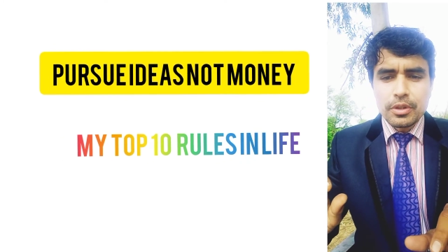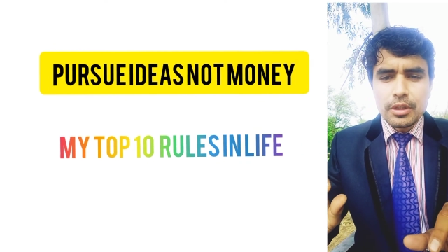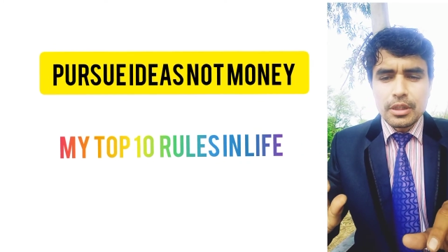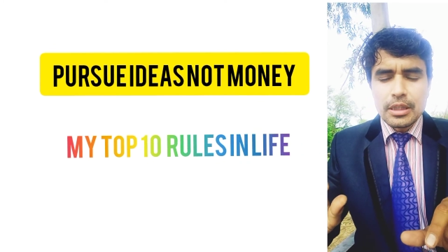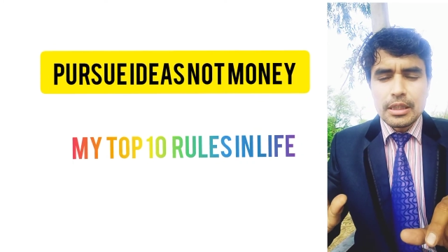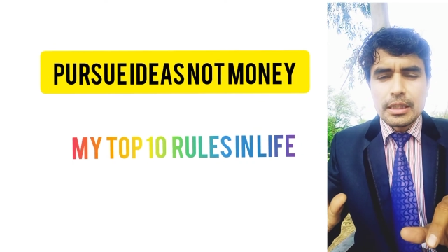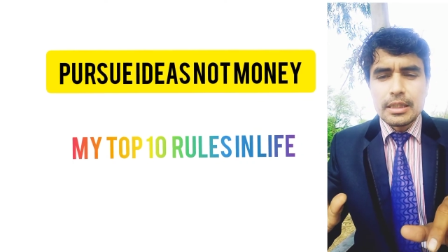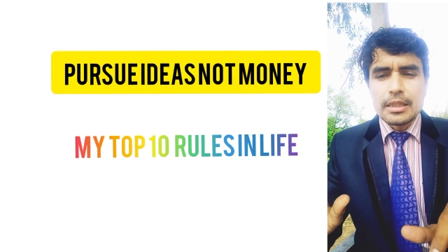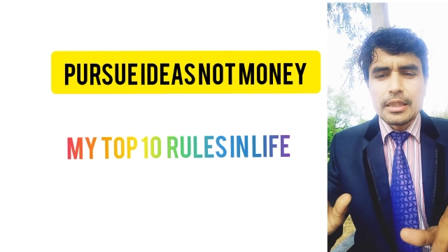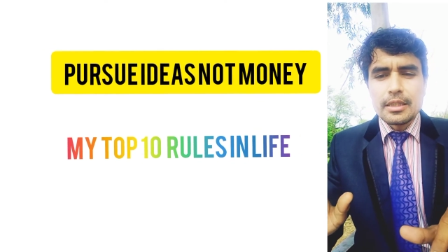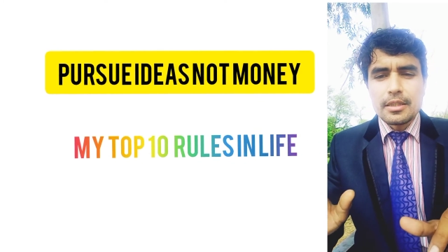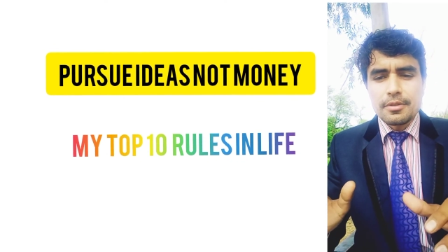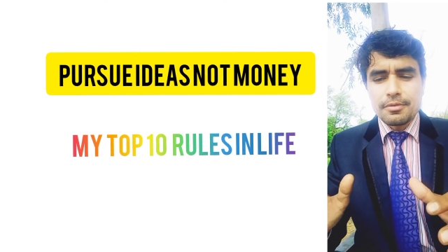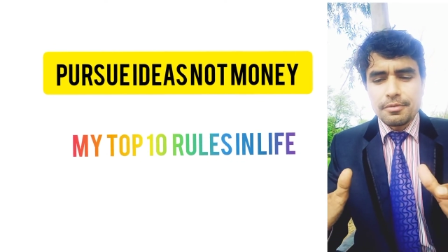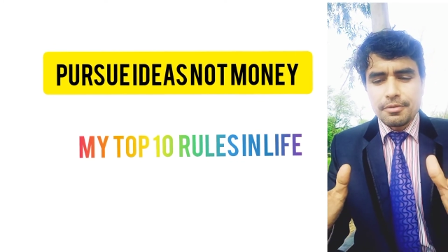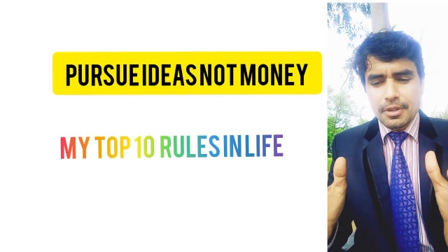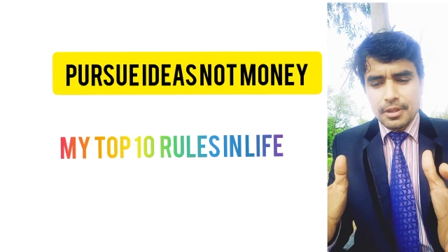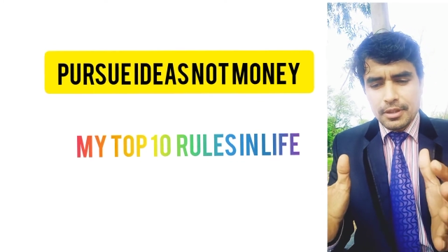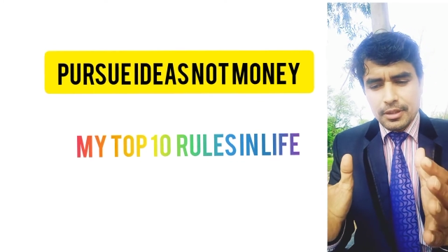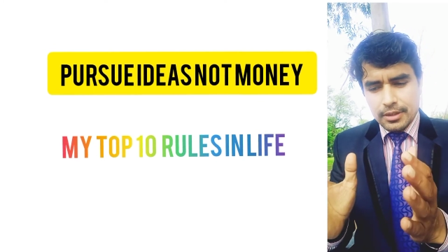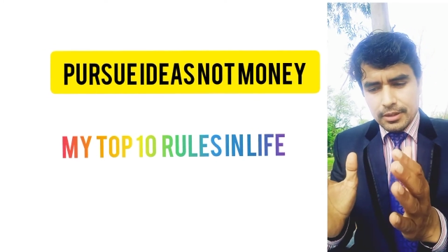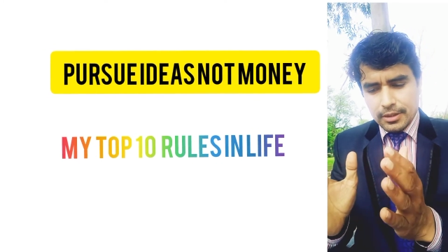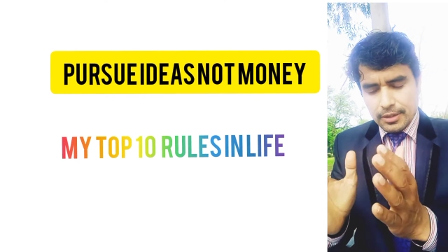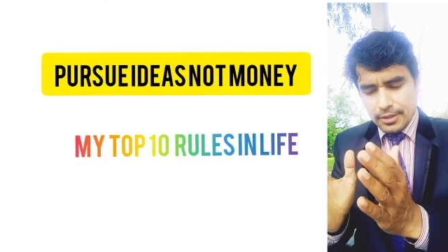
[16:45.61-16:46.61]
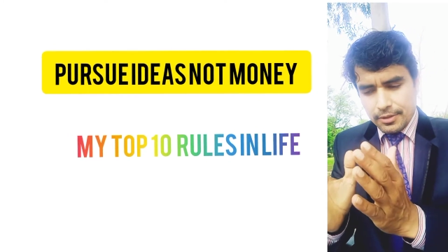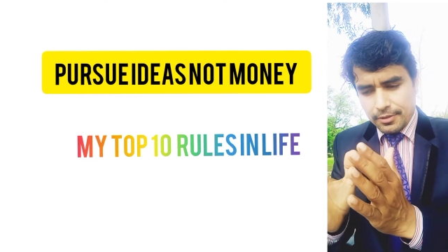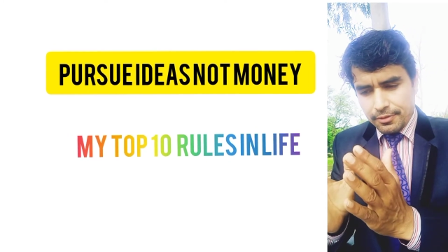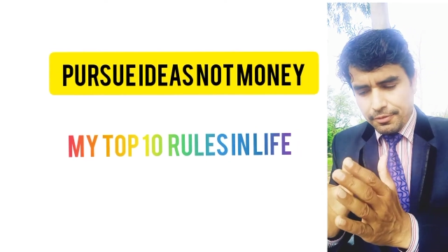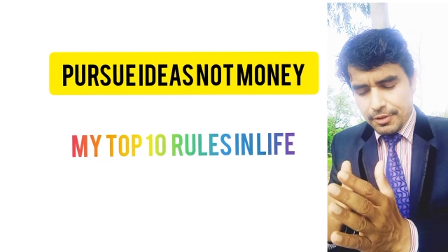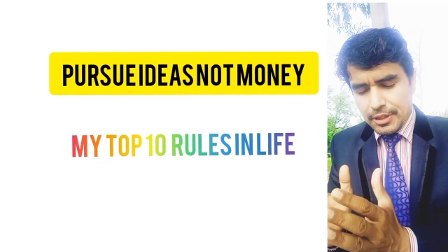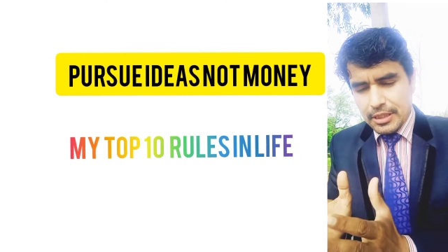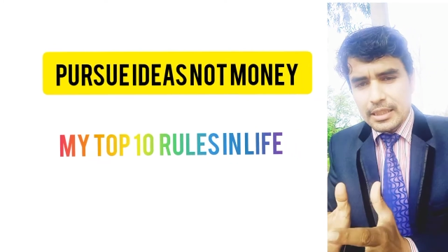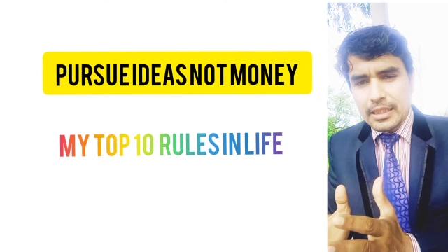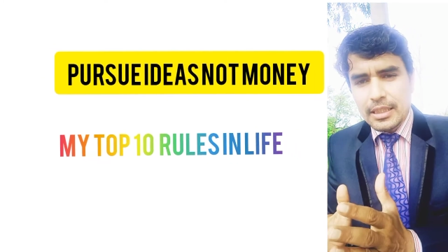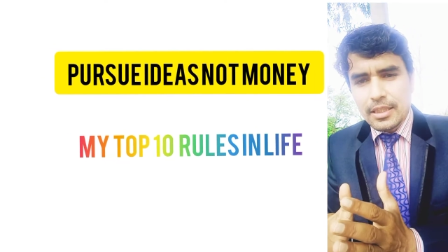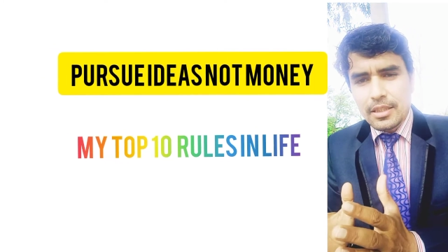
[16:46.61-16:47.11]
in this world
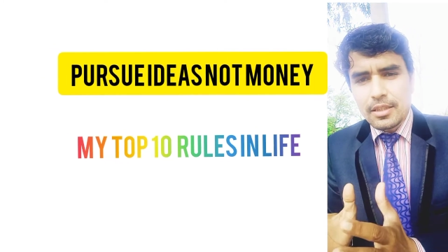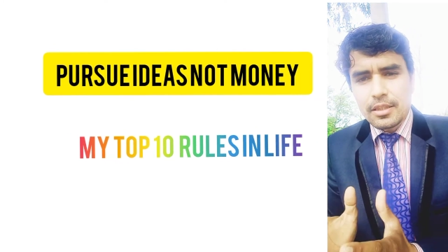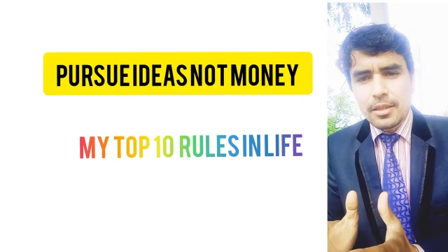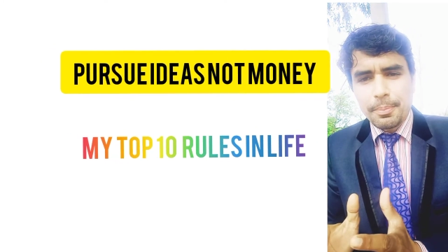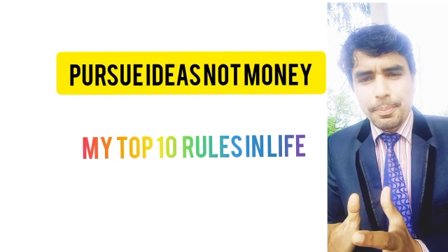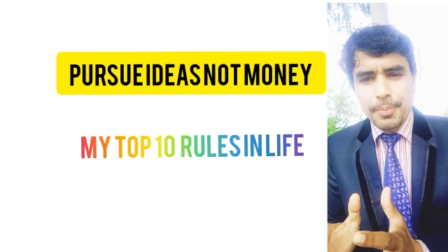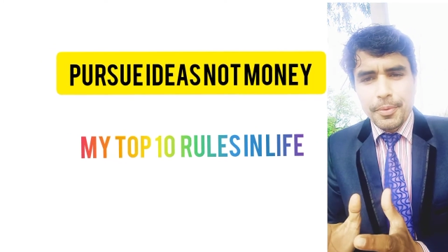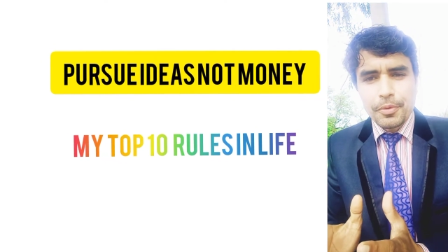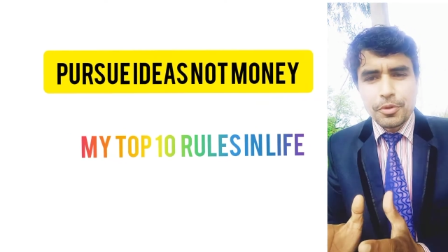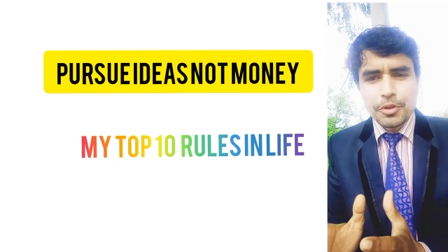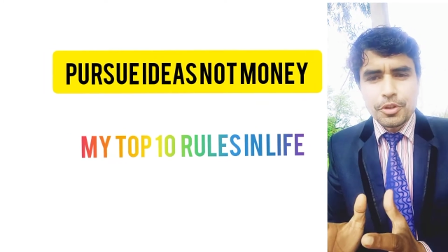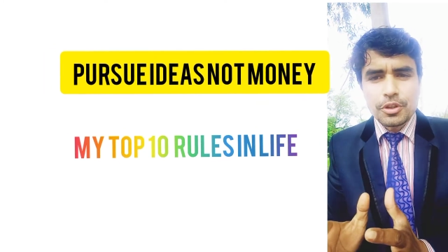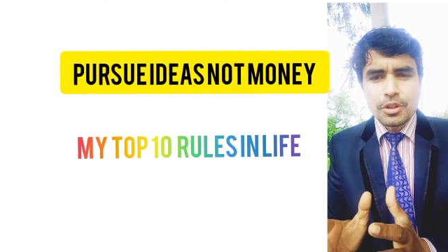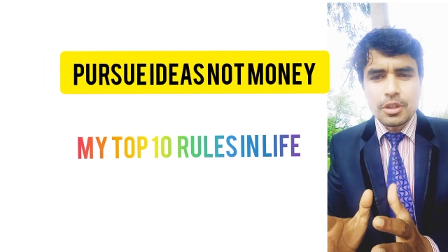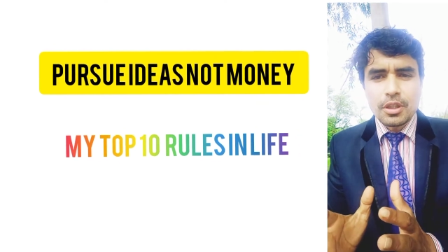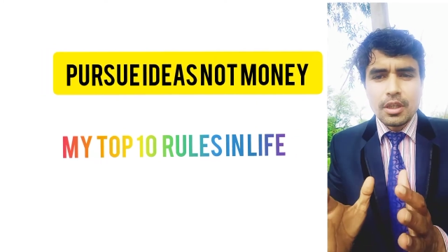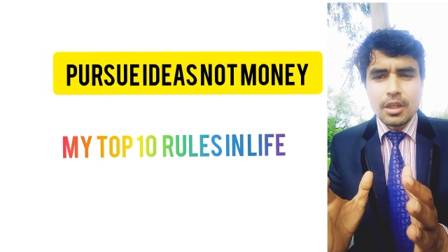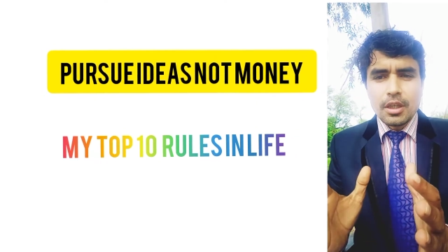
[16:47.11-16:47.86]
with this approach,